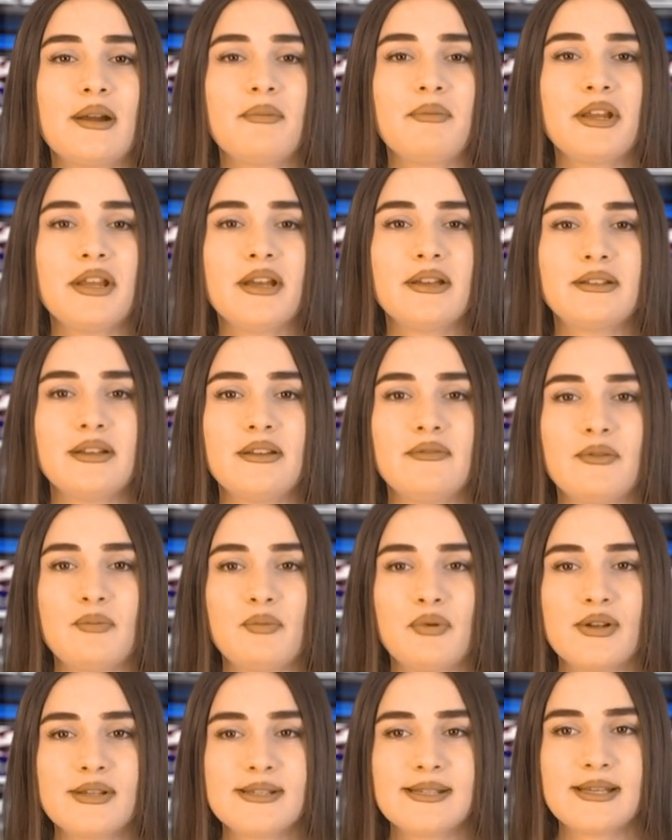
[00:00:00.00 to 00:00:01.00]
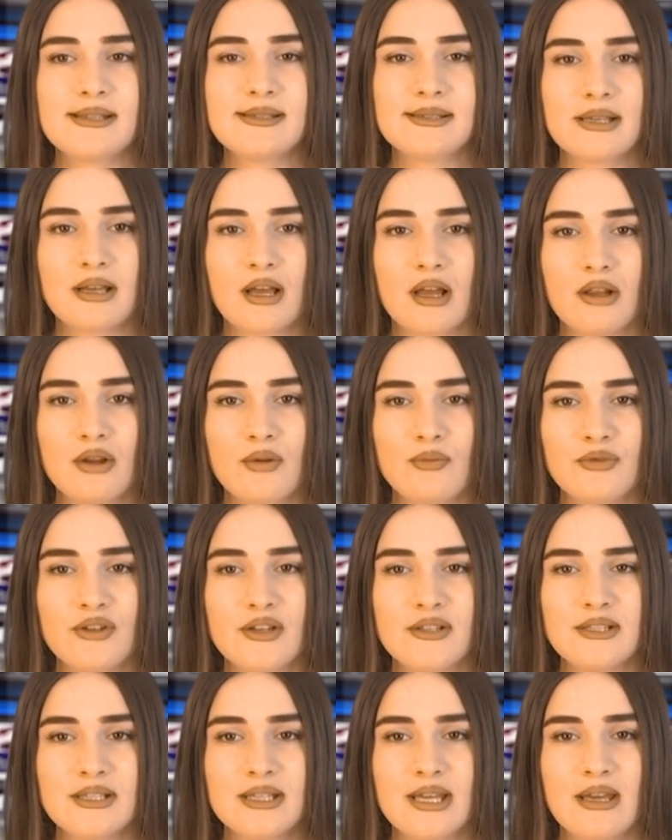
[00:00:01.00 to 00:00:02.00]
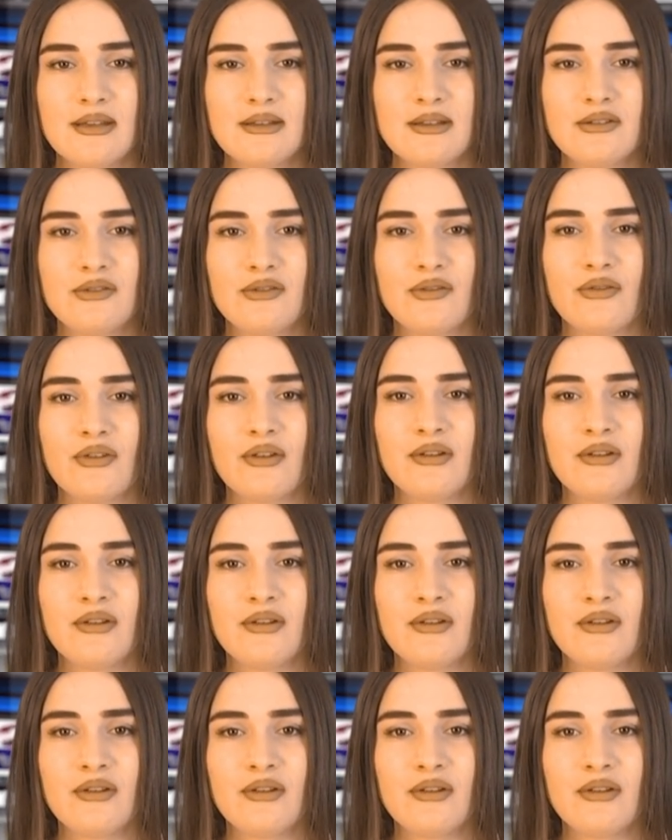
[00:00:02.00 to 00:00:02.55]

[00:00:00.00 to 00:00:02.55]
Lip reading: Armenia TV presents a column dedicated to